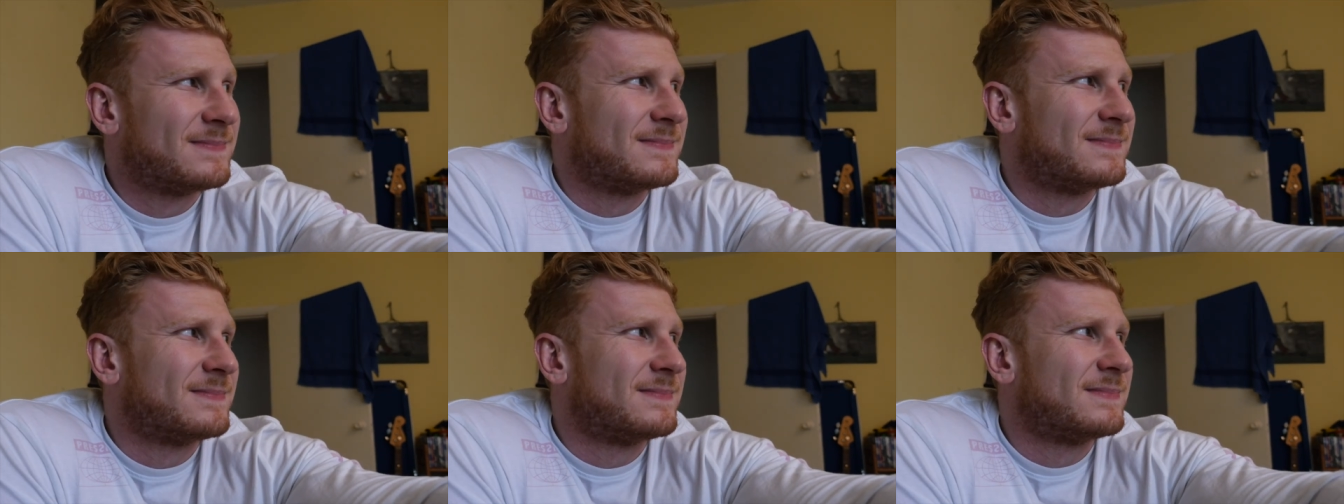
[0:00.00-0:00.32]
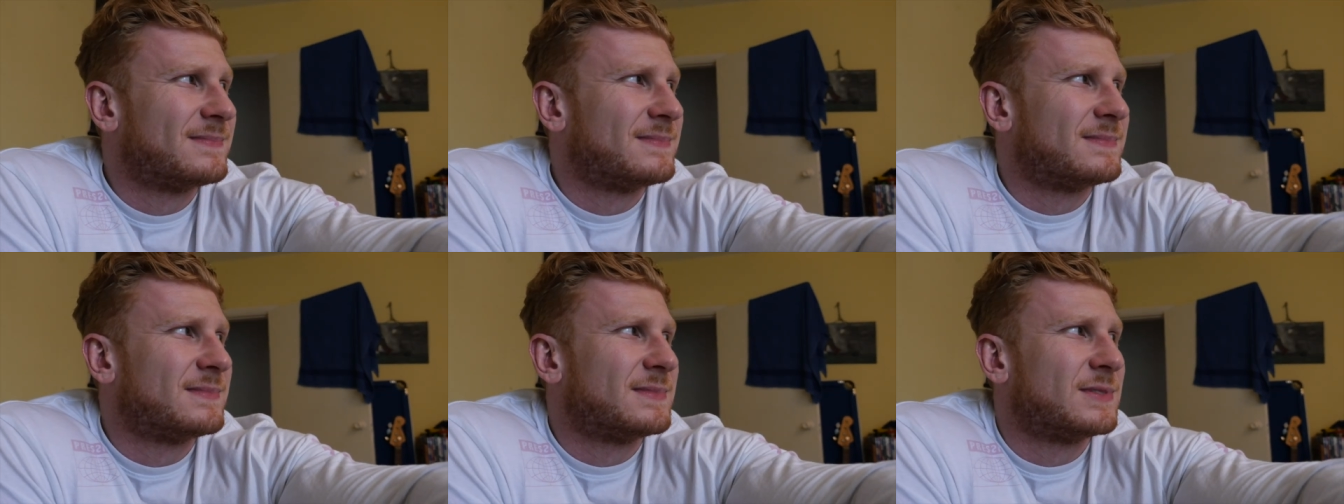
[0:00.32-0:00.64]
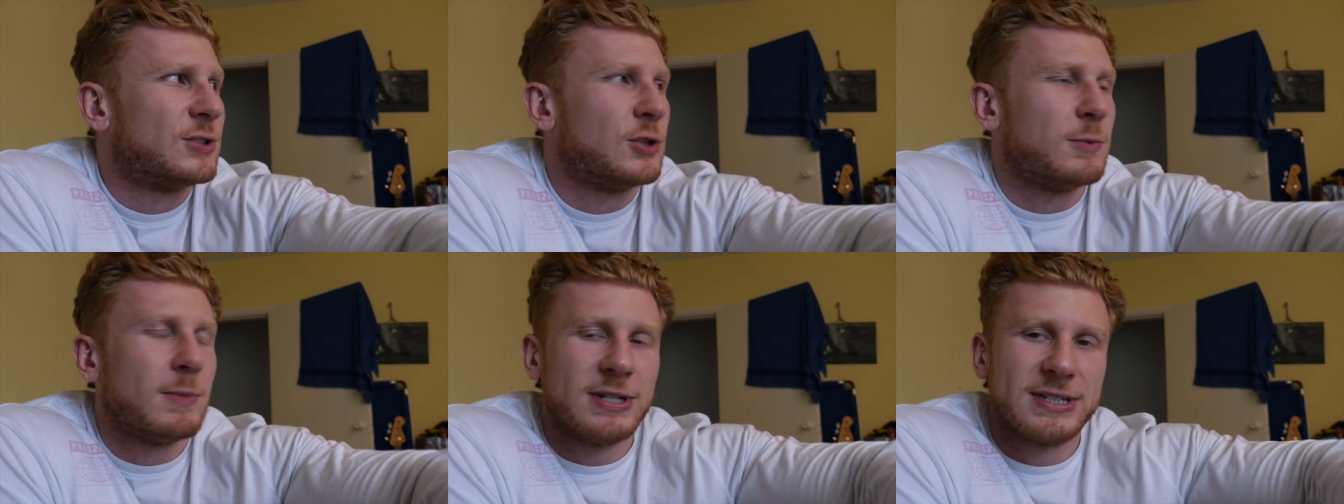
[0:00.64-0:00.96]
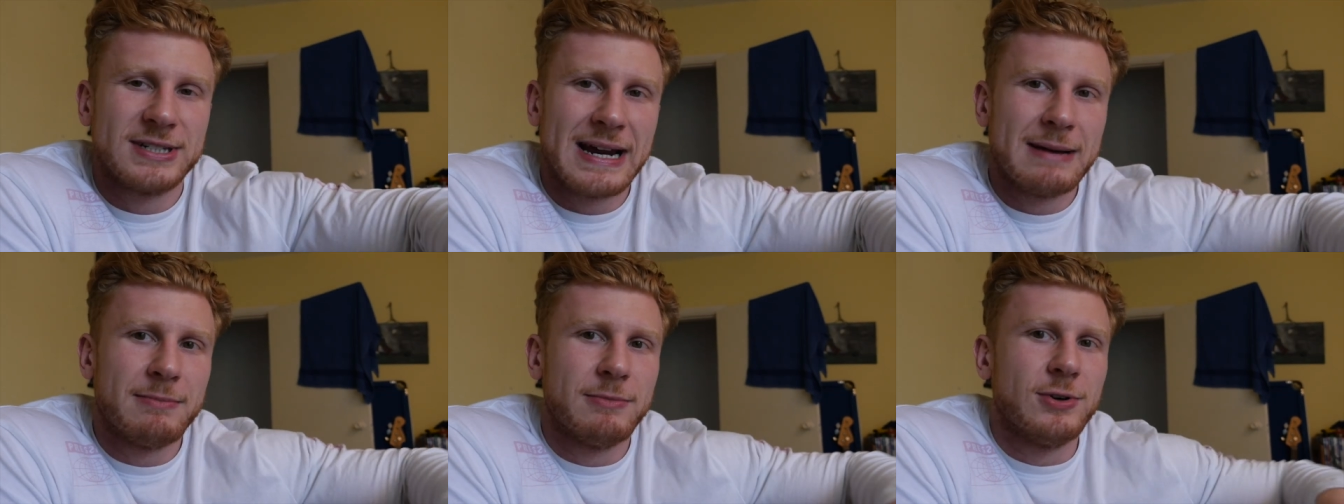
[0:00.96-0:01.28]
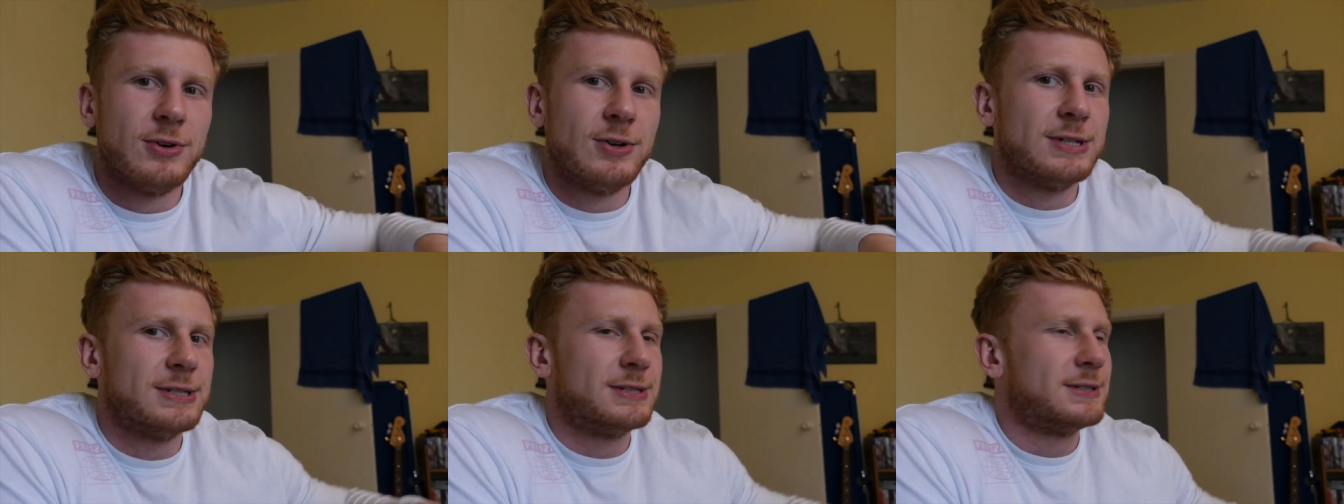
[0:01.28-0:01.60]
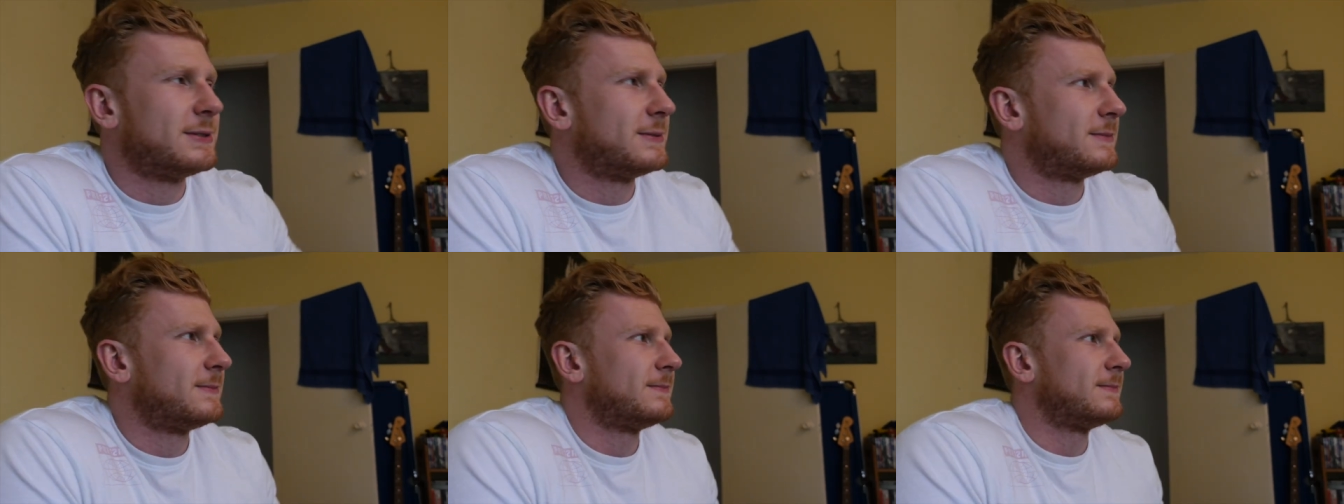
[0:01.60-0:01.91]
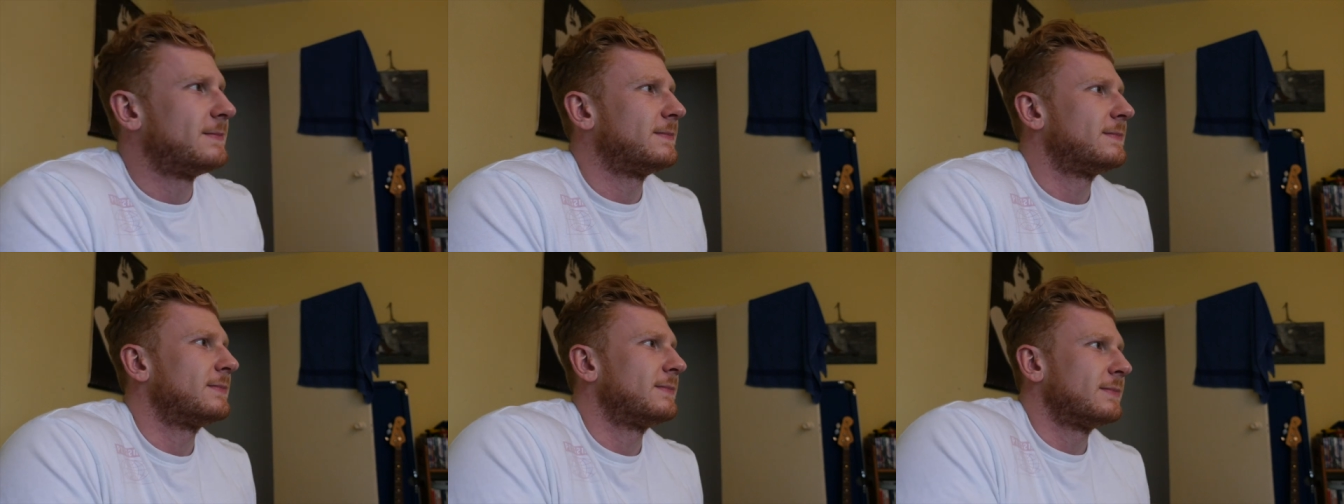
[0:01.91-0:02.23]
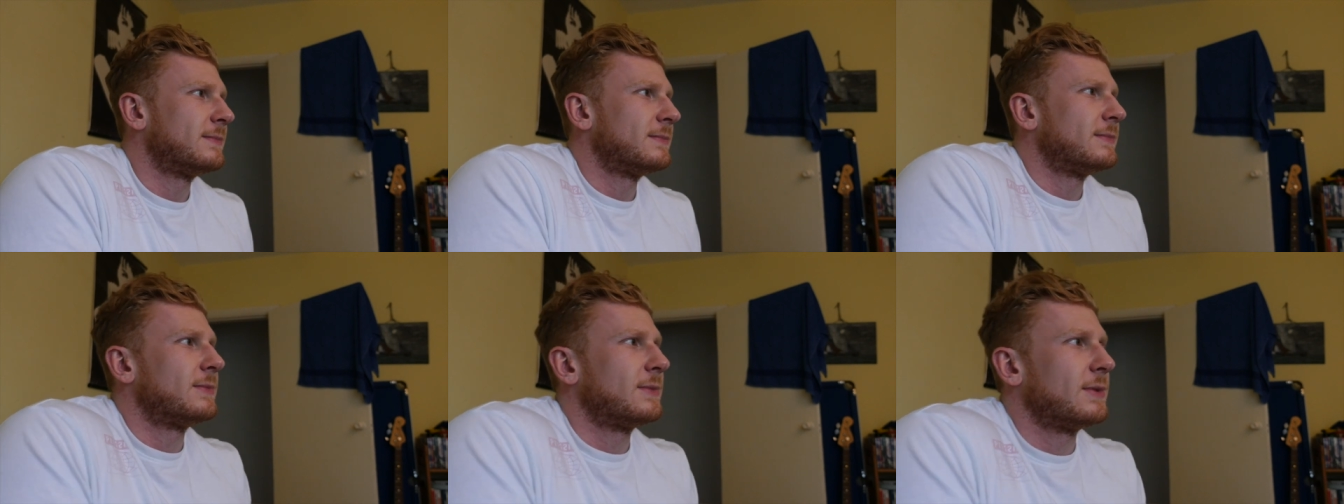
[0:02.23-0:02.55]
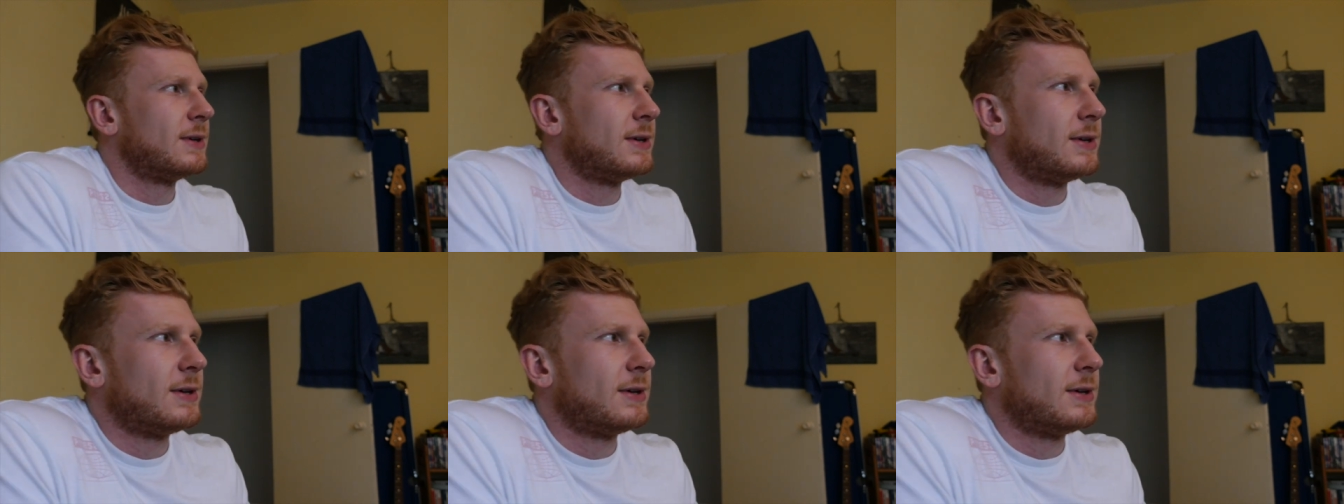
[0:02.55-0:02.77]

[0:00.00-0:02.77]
What? Too much camera noise. Camera noise?